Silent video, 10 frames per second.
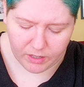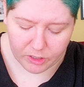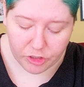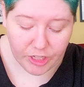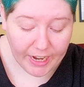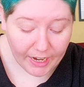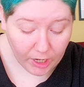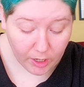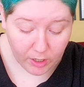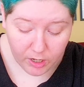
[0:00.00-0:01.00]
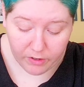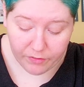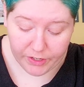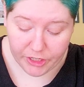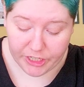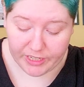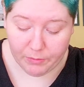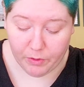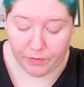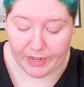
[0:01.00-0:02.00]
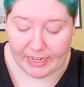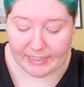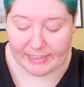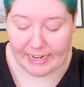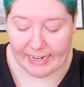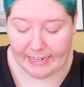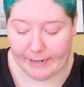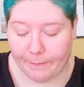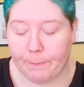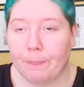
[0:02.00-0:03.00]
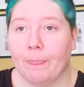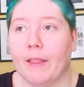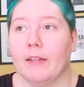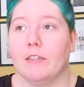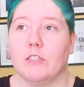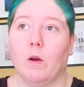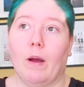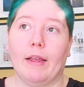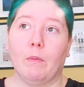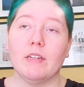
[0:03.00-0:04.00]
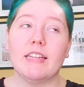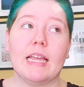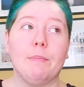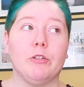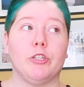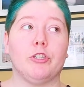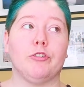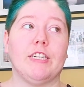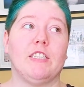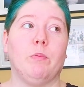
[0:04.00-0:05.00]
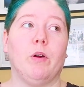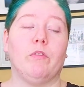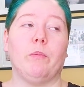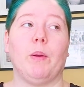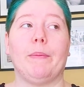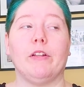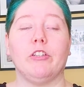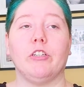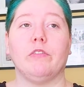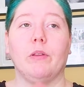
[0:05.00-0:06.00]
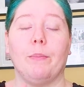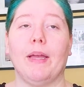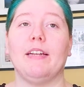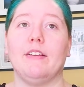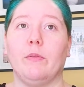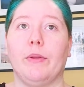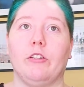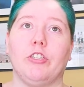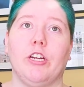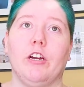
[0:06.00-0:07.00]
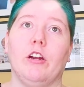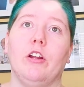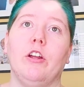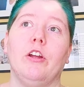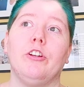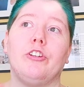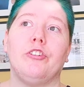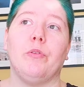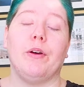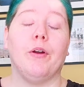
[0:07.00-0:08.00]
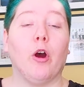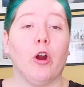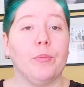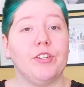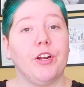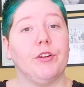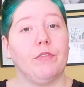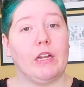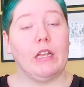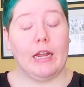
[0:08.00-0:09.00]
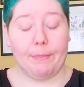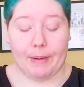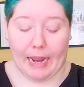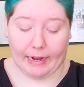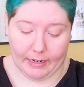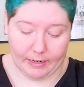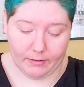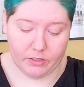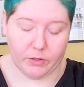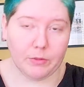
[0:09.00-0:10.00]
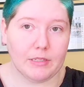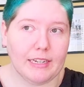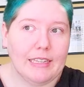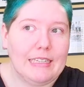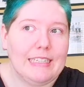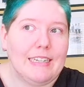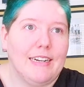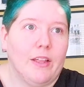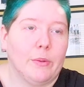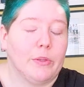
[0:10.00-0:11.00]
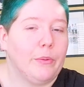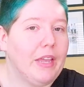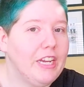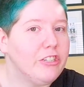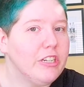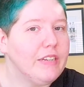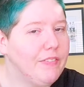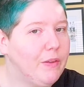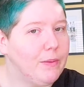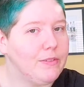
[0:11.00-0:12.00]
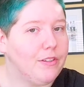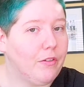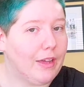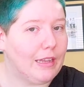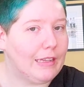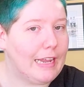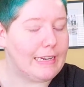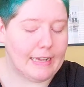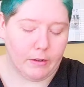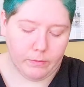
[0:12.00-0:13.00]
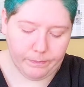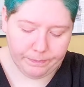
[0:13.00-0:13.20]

chair, finishing the movie and snacking. So I was able to transport from my wheelchair, from the bed to the wheelchair to an armchair to recline back in. So I was like at least in another location, even though I'm still kind of laying down.